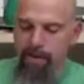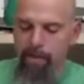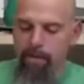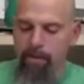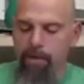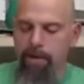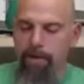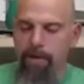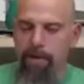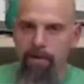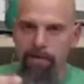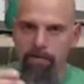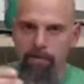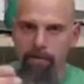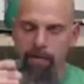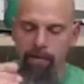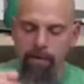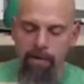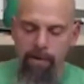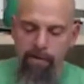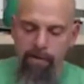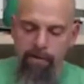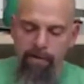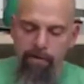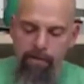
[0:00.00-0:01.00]
Well, here's what we're
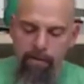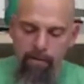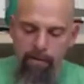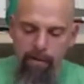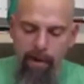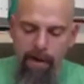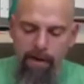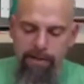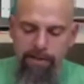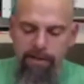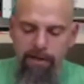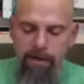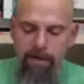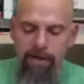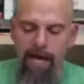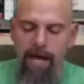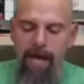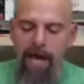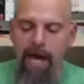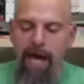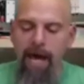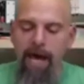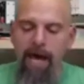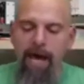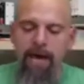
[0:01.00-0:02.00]
going to do. We're actually going
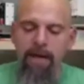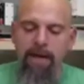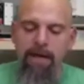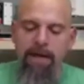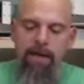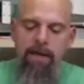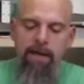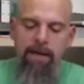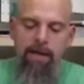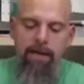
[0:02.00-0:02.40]
to add